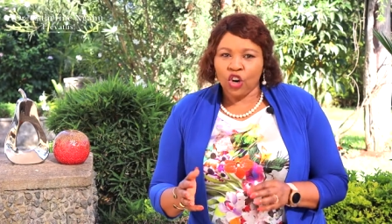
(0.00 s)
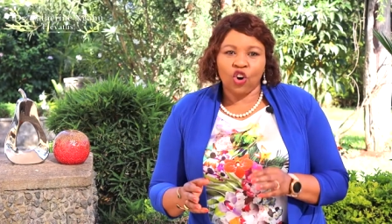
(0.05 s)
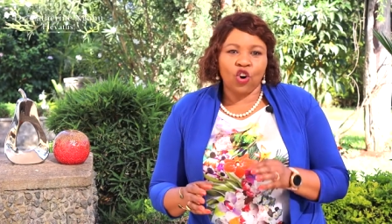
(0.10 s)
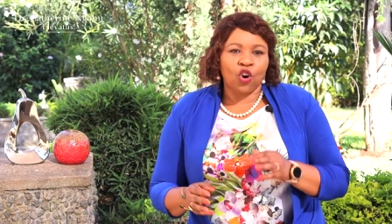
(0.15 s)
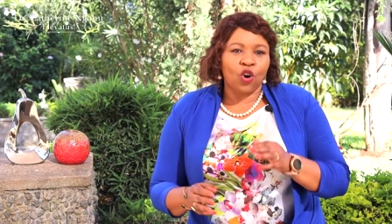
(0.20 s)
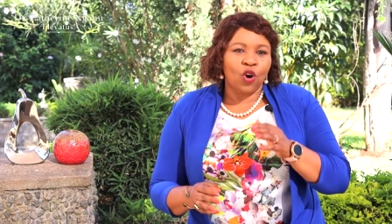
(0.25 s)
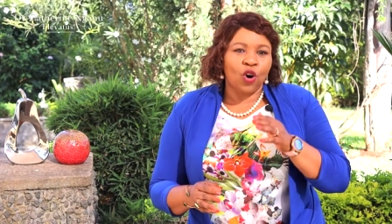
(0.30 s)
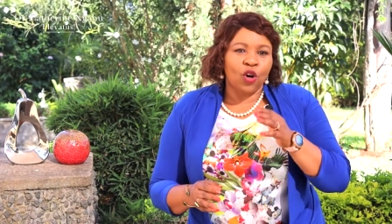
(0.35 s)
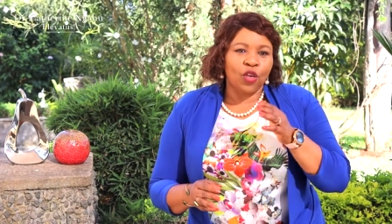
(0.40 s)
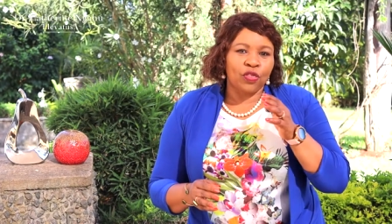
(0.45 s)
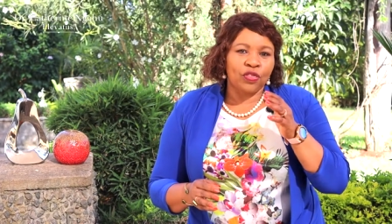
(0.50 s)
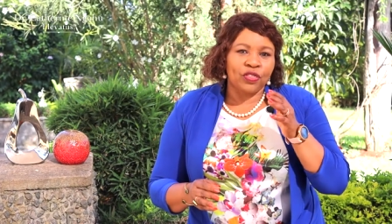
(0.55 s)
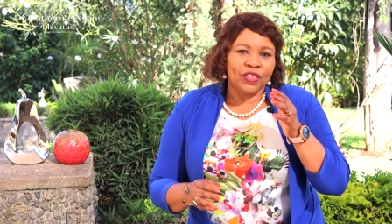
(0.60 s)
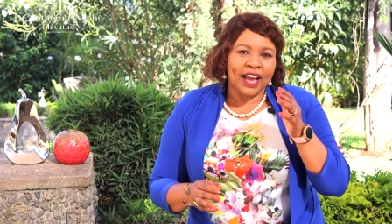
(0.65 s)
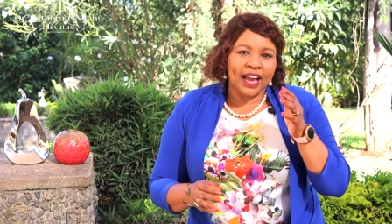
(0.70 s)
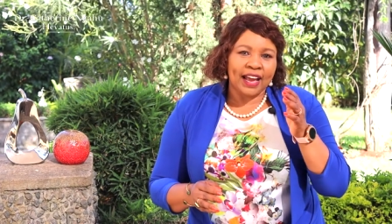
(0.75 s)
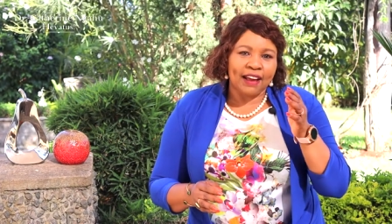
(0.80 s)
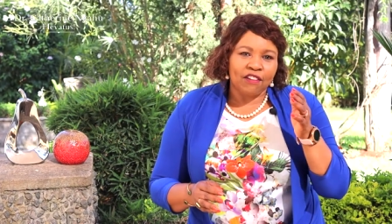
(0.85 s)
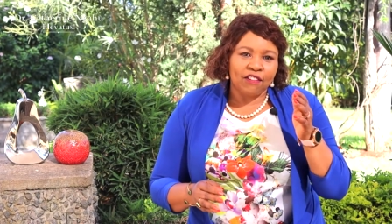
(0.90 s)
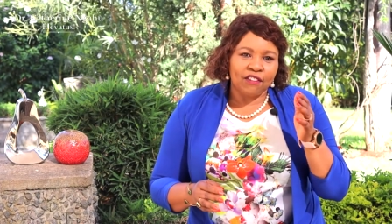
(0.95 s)
or
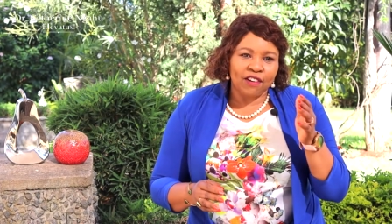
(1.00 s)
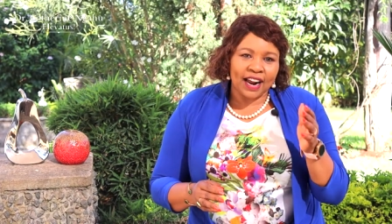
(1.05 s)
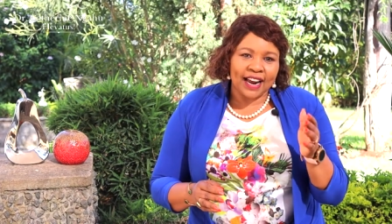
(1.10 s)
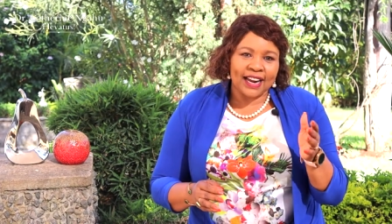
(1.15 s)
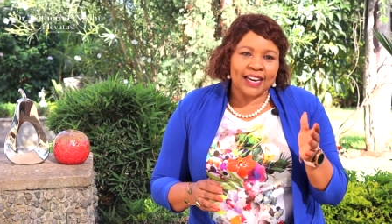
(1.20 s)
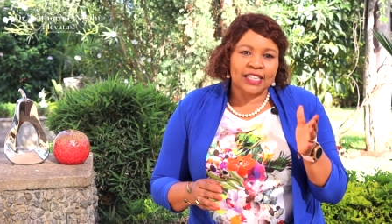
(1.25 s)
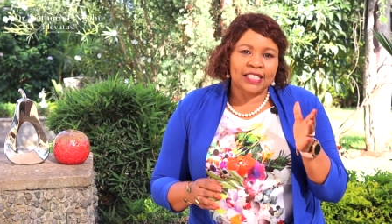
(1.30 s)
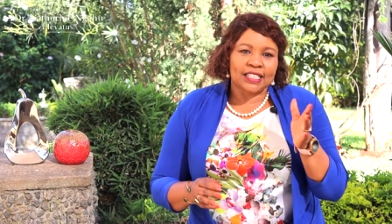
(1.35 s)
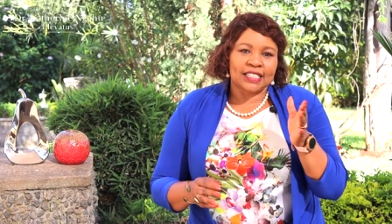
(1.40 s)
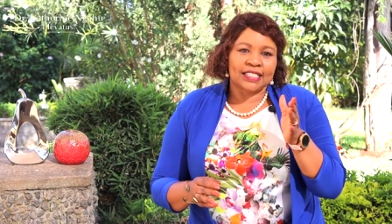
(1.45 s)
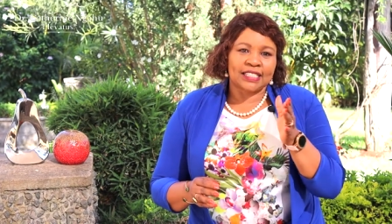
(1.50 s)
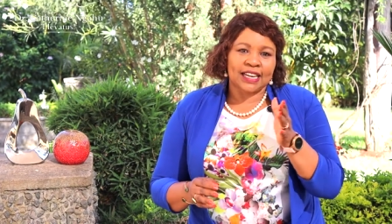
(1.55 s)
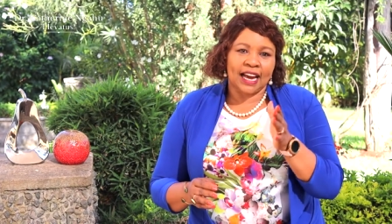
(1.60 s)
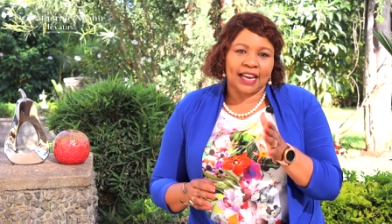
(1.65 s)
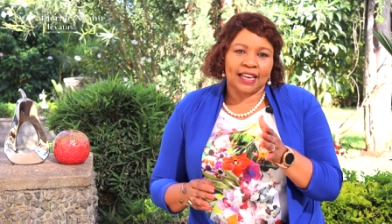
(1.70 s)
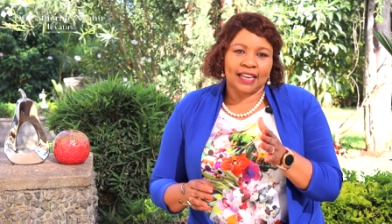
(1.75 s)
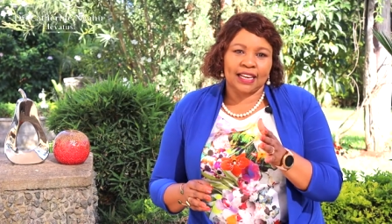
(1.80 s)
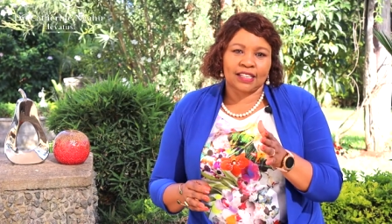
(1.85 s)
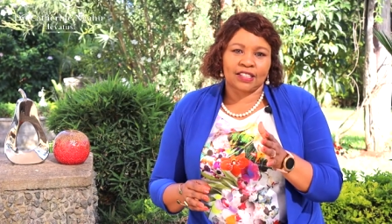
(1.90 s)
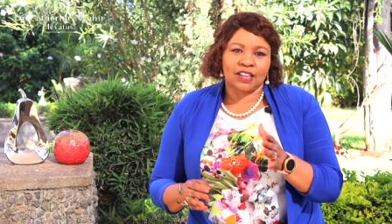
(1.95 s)
the right
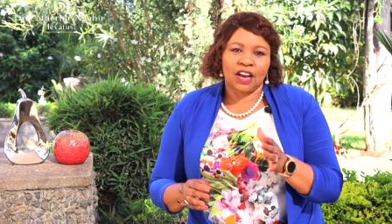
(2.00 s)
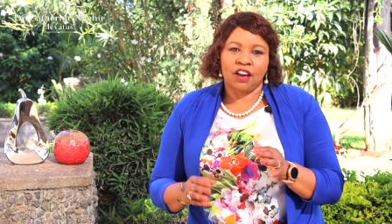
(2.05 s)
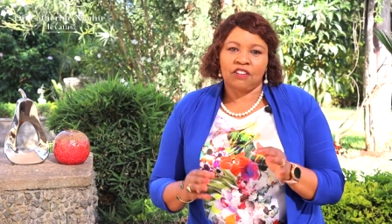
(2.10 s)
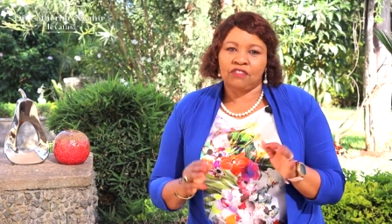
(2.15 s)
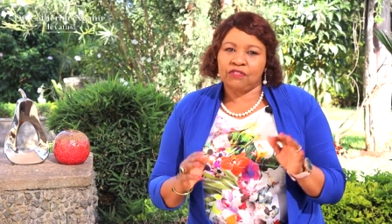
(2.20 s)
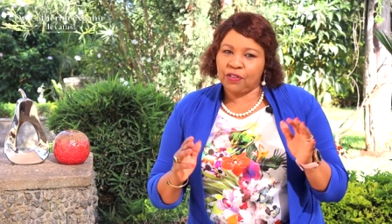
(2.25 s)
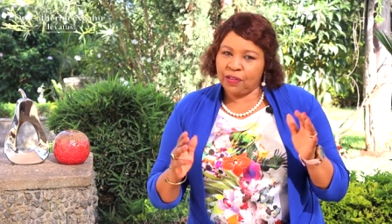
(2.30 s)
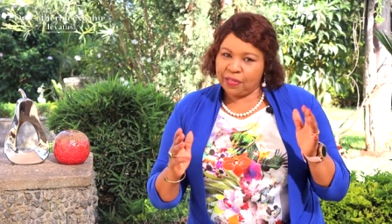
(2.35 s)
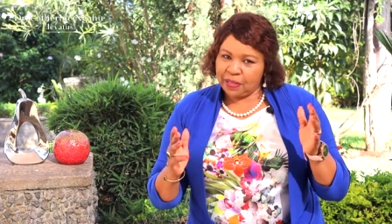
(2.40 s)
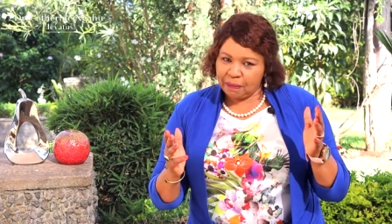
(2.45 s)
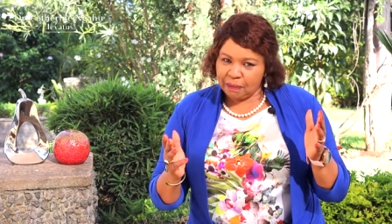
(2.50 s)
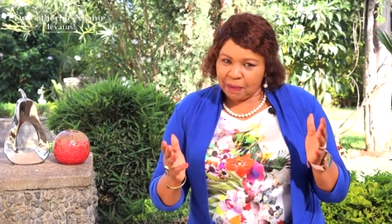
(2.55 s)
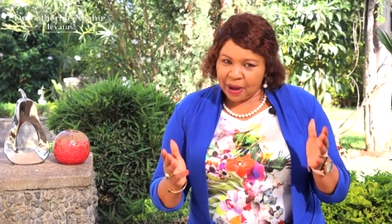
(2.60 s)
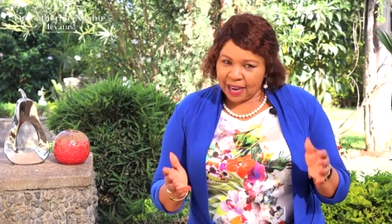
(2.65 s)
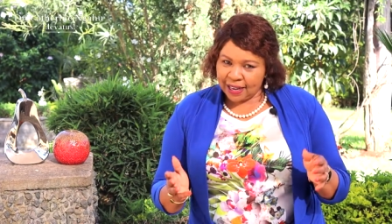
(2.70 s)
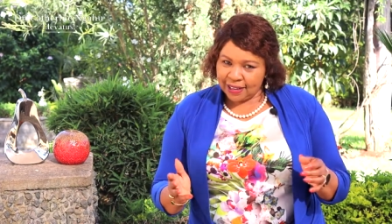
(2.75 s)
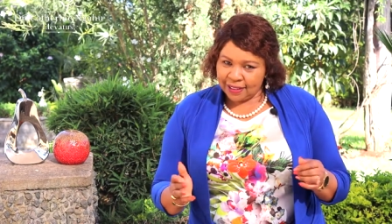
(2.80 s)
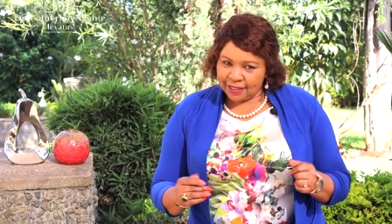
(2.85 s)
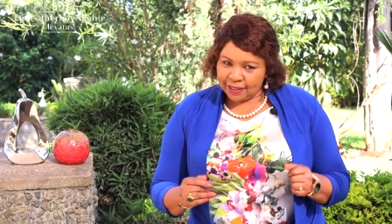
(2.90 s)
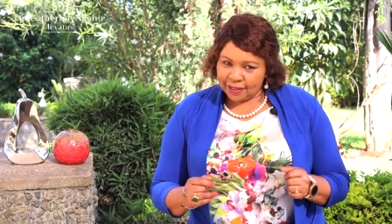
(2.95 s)
diet for the
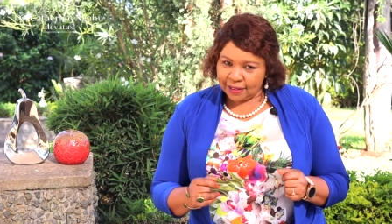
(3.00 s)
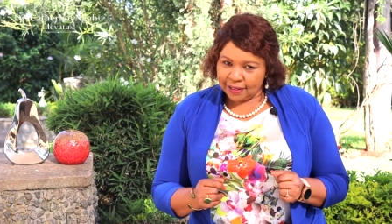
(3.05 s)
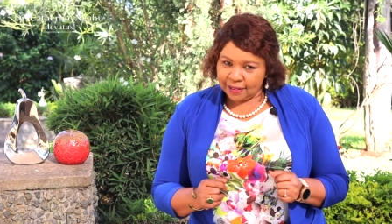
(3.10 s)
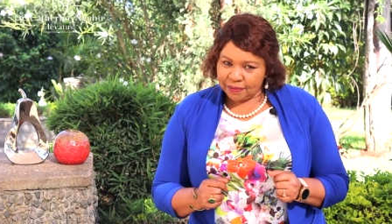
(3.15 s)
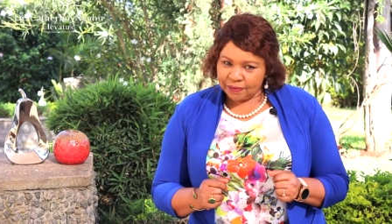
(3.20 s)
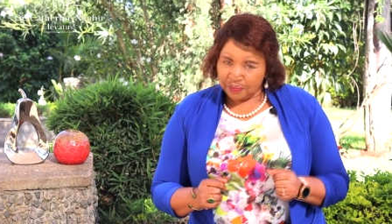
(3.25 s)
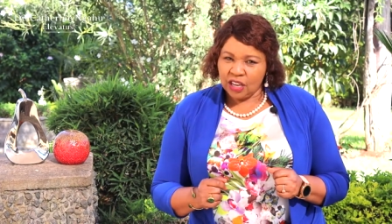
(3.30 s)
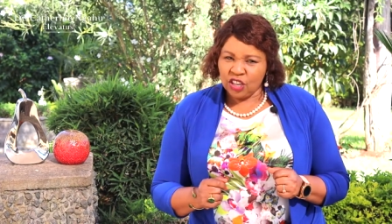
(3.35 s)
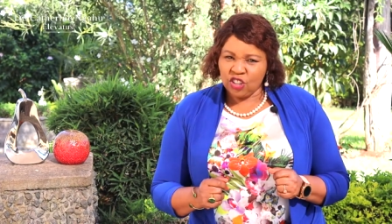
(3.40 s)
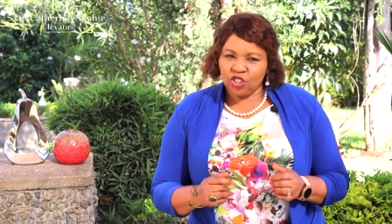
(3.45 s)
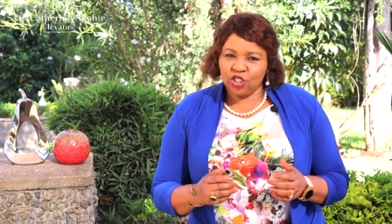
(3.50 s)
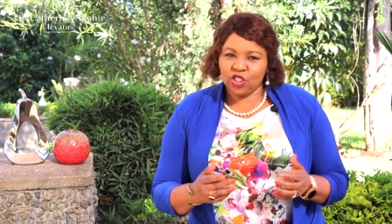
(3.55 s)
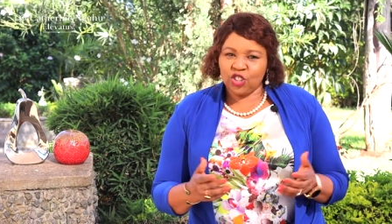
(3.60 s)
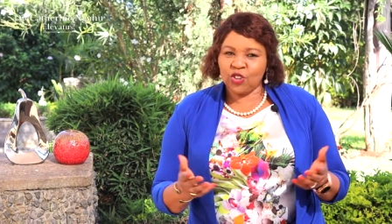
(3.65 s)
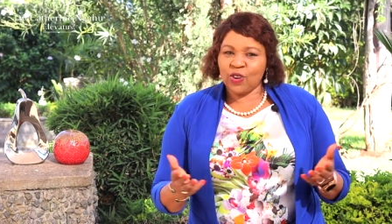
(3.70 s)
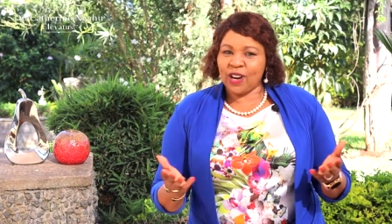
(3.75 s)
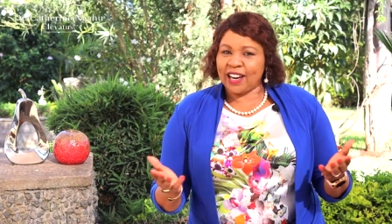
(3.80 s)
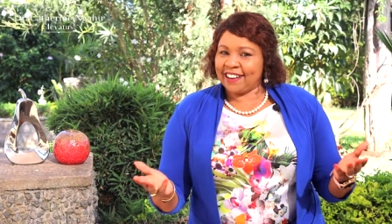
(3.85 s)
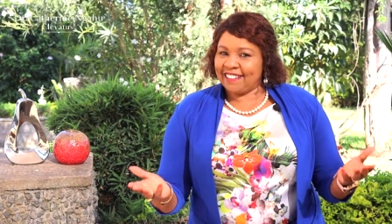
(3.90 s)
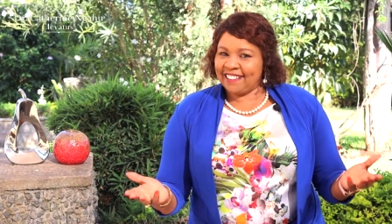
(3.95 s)
mind. Don't
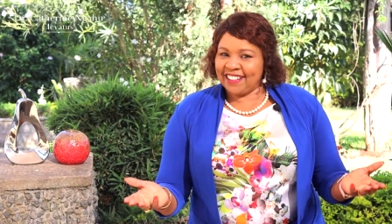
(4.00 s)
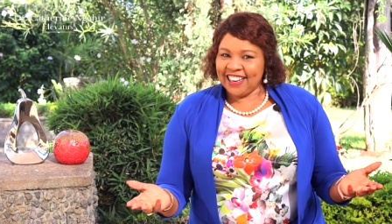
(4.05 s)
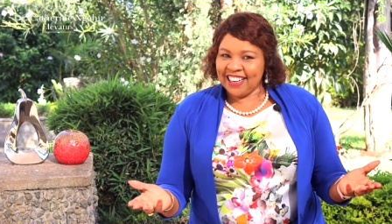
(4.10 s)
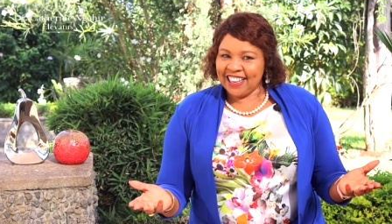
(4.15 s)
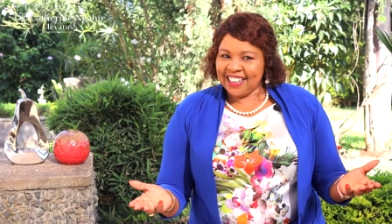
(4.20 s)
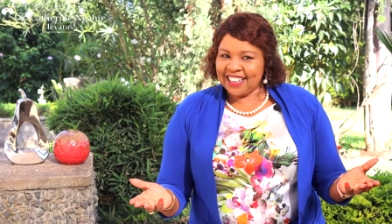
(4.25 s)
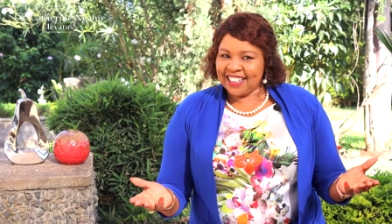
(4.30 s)
you agree?